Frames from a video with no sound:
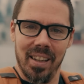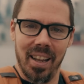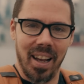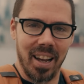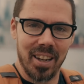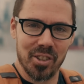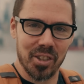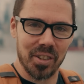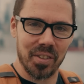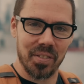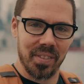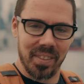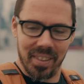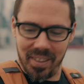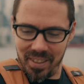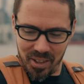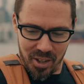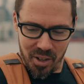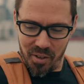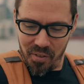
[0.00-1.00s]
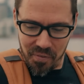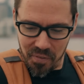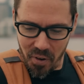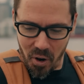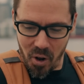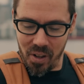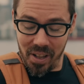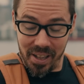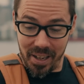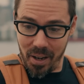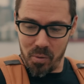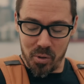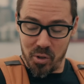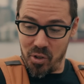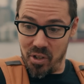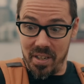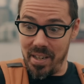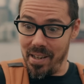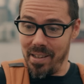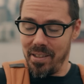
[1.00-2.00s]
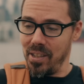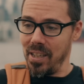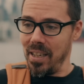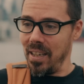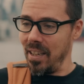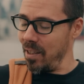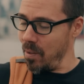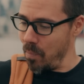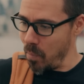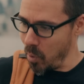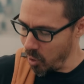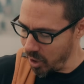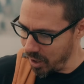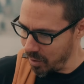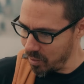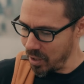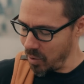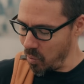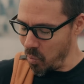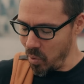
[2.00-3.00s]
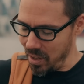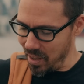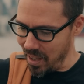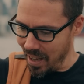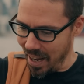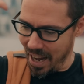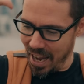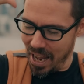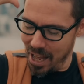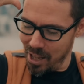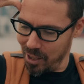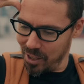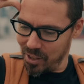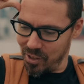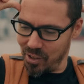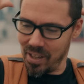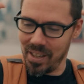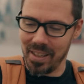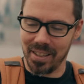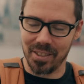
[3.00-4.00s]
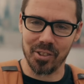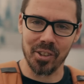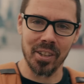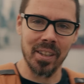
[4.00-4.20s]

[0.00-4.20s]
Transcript: I just could fall, like I was dizzy in the morning. I was like, what the hell is this?